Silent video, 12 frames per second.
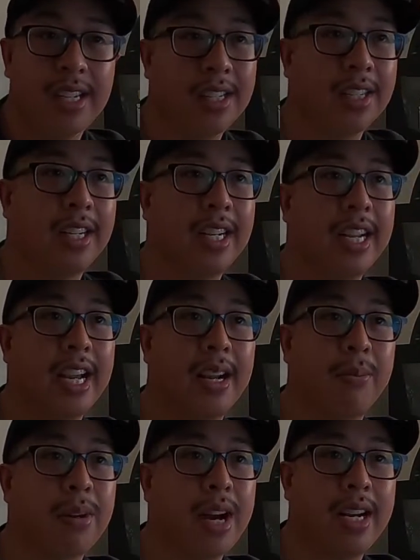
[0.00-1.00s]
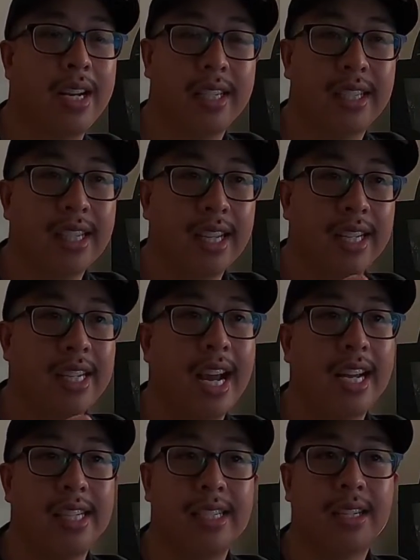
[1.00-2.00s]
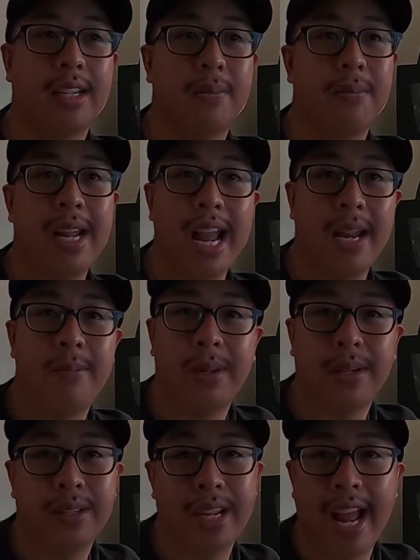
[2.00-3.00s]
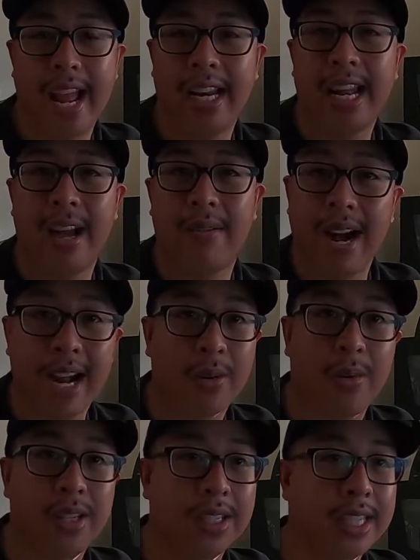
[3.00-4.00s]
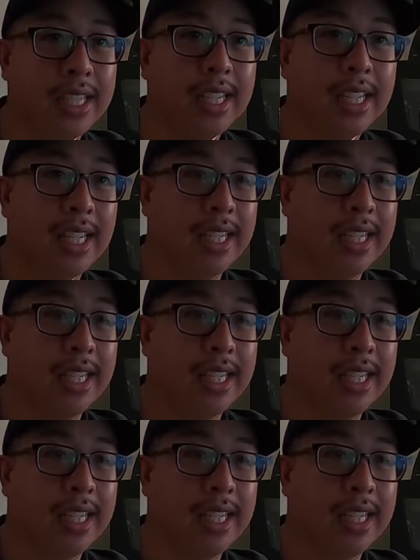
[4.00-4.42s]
You're gonna get a product that is gonna be hand built and have high quality.